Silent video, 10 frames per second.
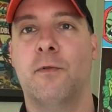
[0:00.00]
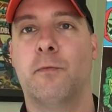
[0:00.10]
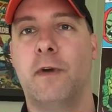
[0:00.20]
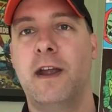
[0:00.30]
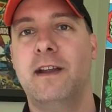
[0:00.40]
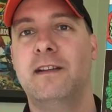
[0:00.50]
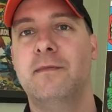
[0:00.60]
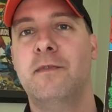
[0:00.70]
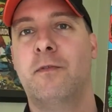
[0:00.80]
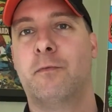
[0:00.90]

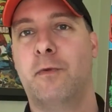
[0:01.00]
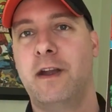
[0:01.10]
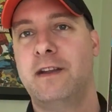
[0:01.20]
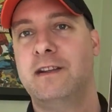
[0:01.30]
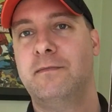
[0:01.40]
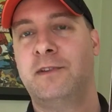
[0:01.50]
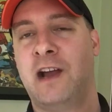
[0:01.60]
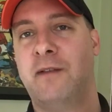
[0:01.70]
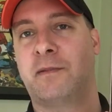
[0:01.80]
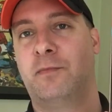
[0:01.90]
Random
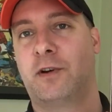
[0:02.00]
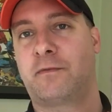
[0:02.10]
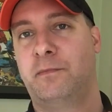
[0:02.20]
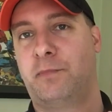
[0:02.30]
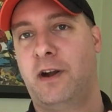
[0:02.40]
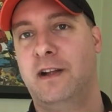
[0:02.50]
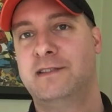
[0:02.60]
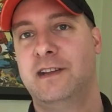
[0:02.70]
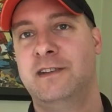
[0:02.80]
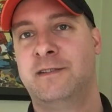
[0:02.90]
comic book from
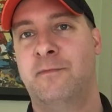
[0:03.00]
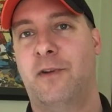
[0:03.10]
Bronze Age